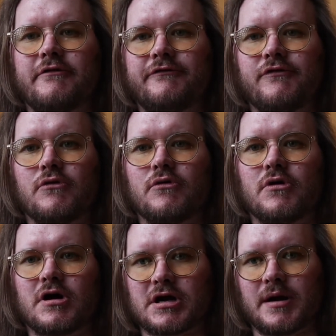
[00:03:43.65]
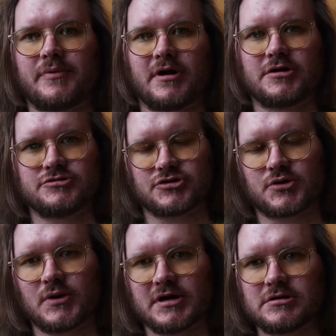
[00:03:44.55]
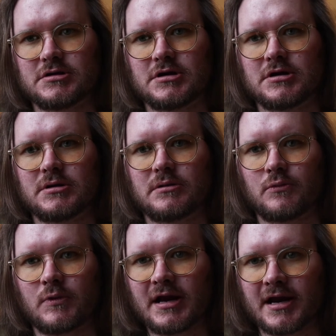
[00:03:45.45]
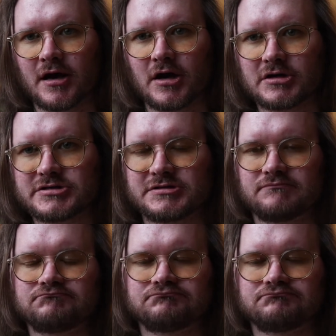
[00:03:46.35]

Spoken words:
for a couple of hundred quid. Will it last?